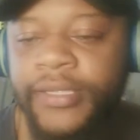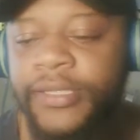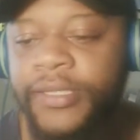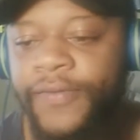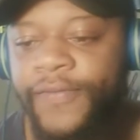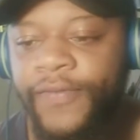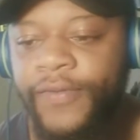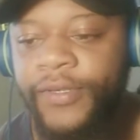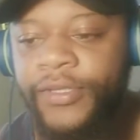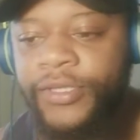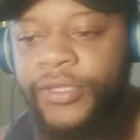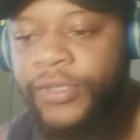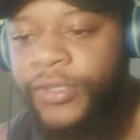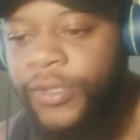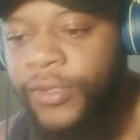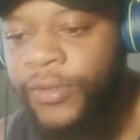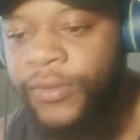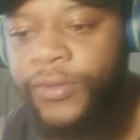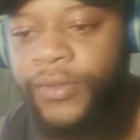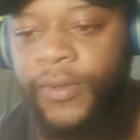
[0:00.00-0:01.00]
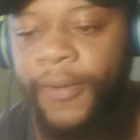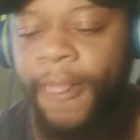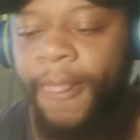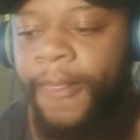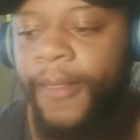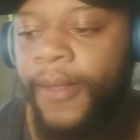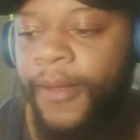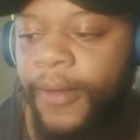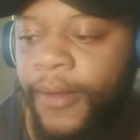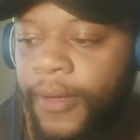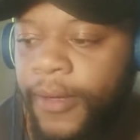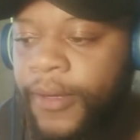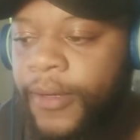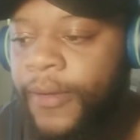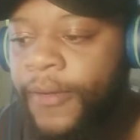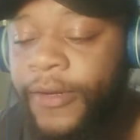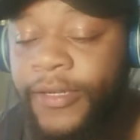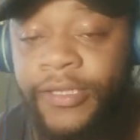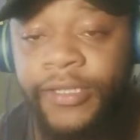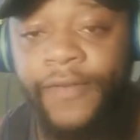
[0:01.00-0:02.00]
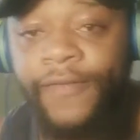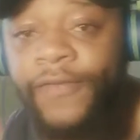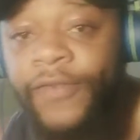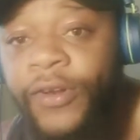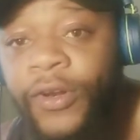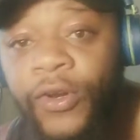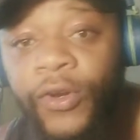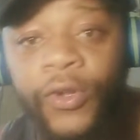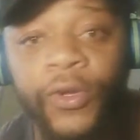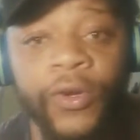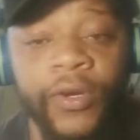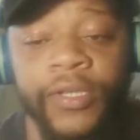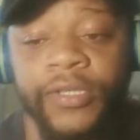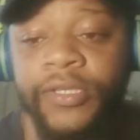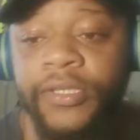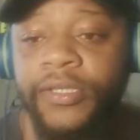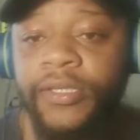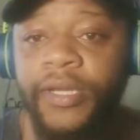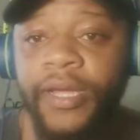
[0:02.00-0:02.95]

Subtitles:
different, different looks,